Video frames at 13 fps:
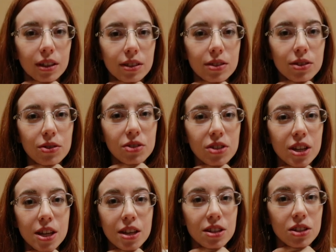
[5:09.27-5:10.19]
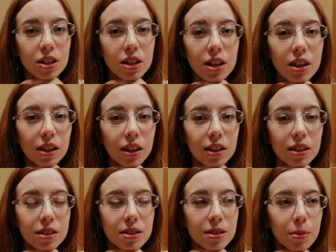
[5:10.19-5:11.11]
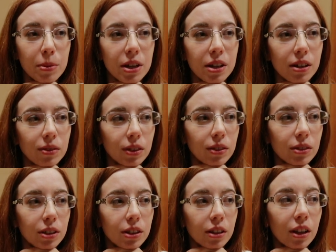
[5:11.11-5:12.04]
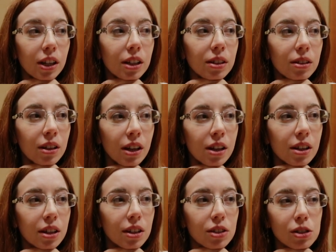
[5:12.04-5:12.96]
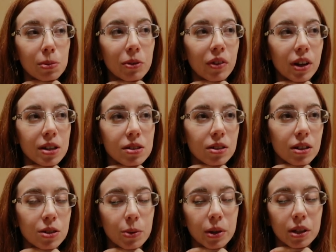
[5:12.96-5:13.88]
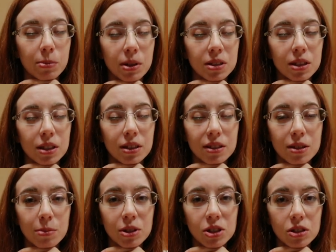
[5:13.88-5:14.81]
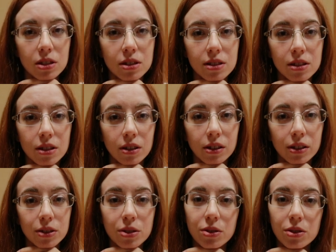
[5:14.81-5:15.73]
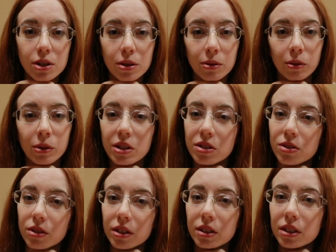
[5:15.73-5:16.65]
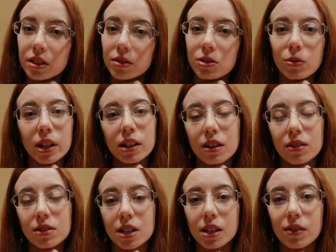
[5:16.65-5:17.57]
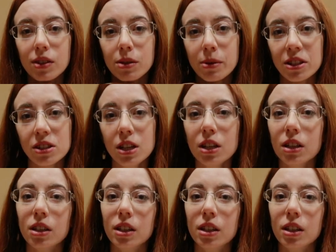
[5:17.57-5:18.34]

Sushi Ichi is something I found online. TripAdvisor does recommend it. It's a Michelin Star sushi restaurant right outside of Himeji